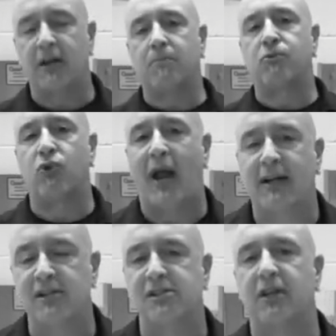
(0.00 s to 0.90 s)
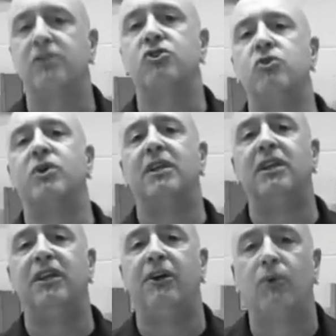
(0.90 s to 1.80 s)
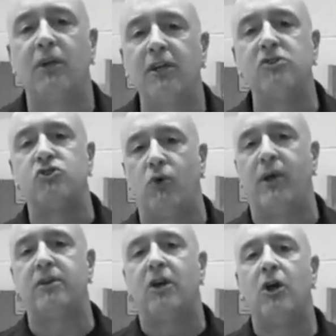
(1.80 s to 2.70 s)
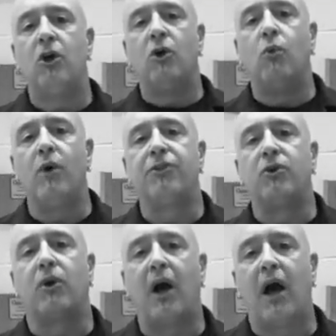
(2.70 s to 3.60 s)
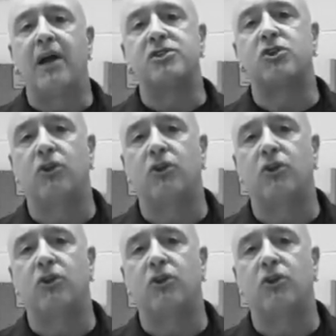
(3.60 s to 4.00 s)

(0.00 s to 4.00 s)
it so you can literally do it with your eyes